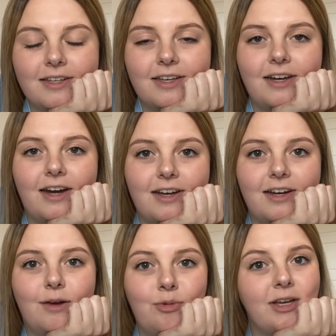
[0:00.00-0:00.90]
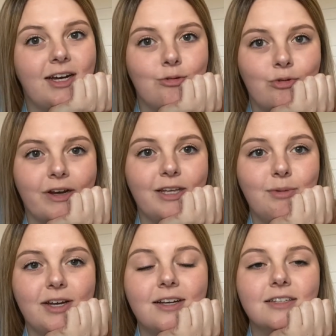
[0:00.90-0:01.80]
gotten up and gotten ready
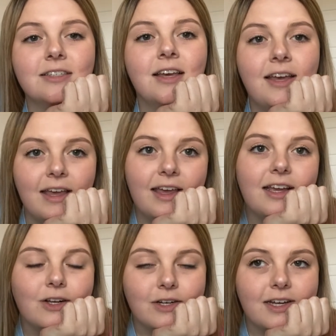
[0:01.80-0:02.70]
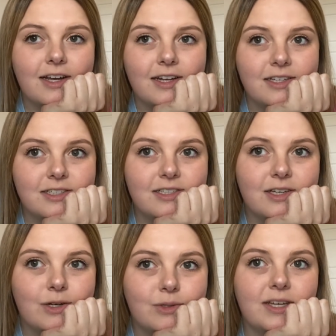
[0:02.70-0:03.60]
because Aaron had to
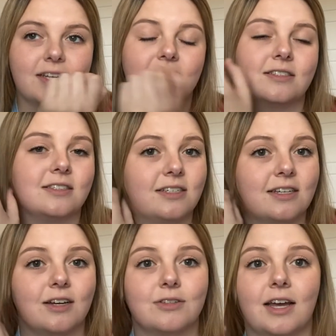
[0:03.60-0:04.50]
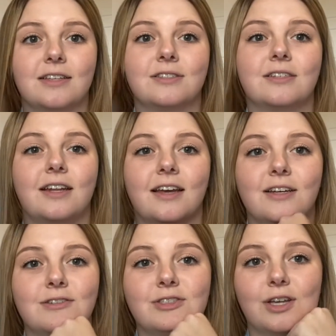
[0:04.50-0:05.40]
go take his C D L test
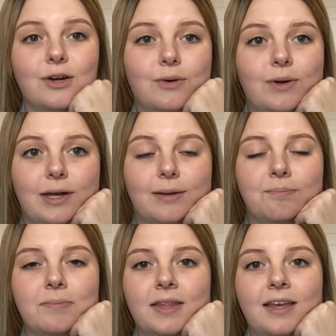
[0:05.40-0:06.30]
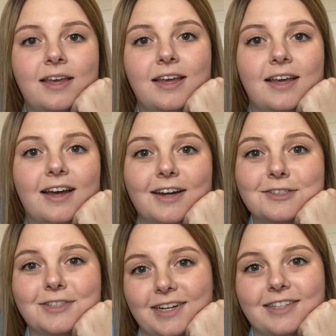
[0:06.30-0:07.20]
today. So um, I
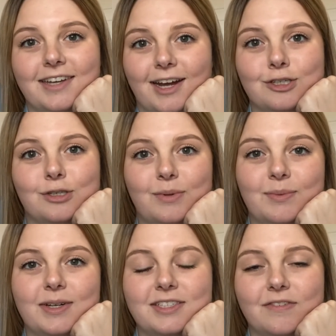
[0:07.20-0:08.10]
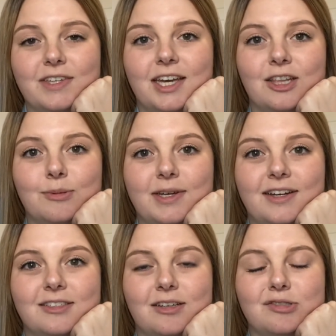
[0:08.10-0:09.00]
decided to actually put myself together
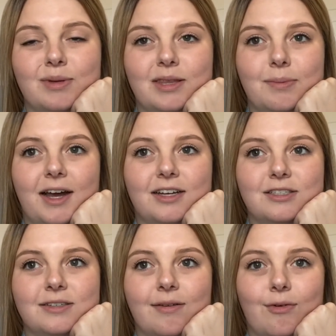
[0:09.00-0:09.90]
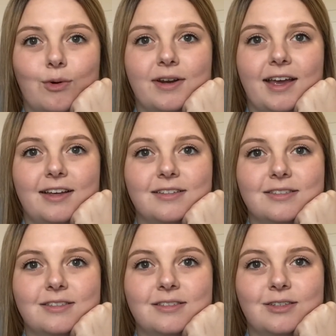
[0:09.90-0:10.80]
because I spent the past four
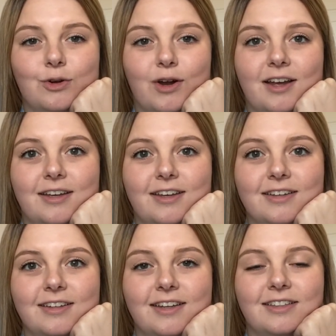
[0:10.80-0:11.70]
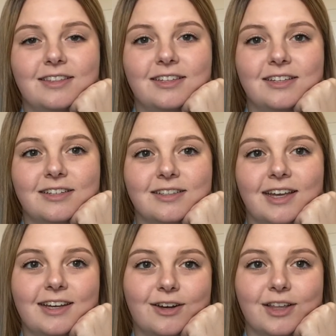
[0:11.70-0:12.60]
days crying and
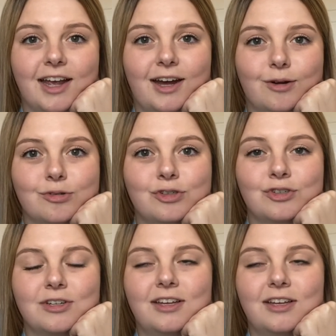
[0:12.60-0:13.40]
laying on the couch.